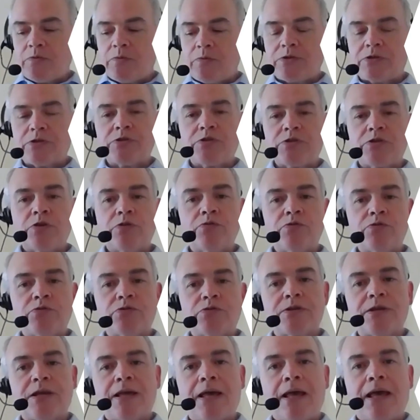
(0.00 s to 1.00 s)
which is
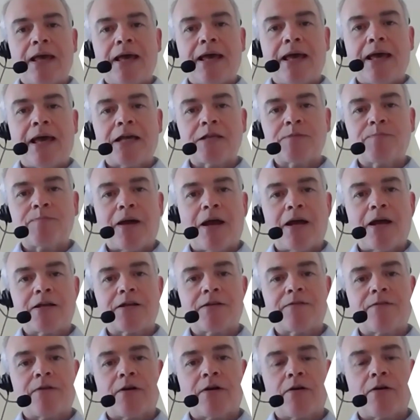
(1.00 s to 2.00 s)
used uh, as part
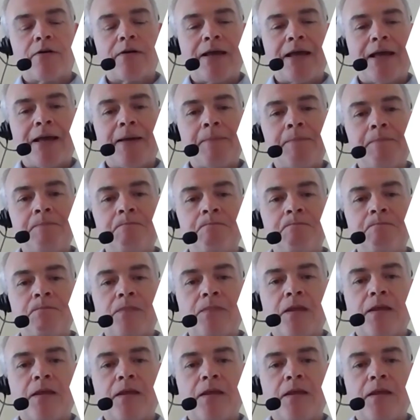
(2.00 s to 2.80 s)
of our um,